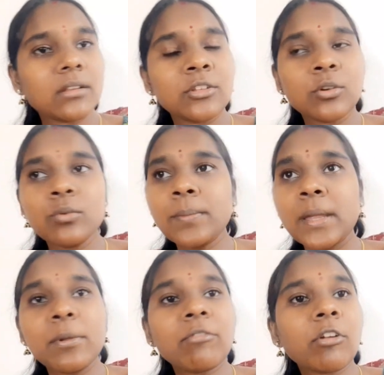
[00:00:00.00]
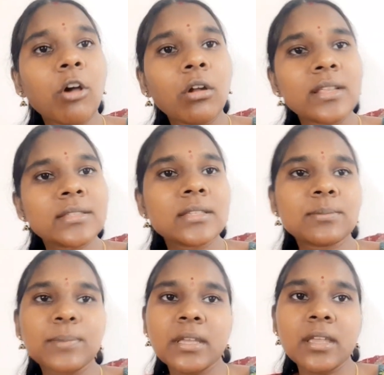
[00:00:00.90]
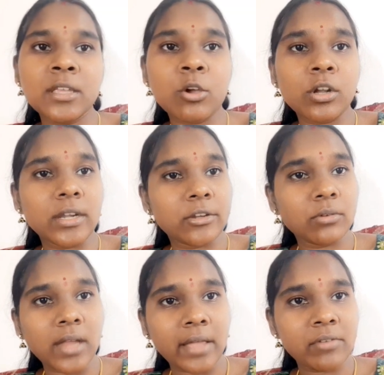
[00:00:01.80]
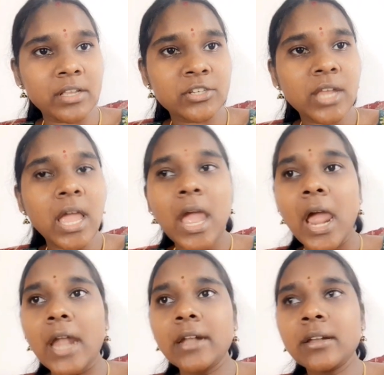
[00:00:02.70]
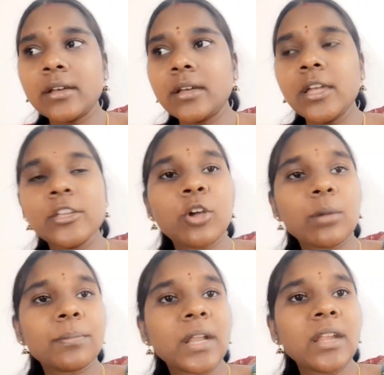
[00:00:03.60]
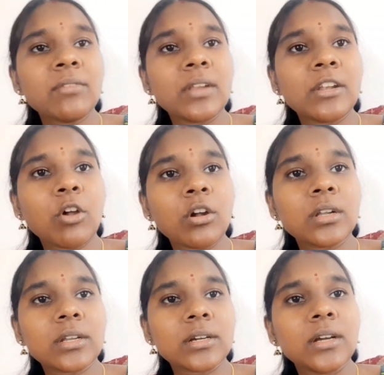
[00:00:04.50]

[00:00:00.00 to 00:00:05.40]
You may be flawless in speaking your native language, and your brain will not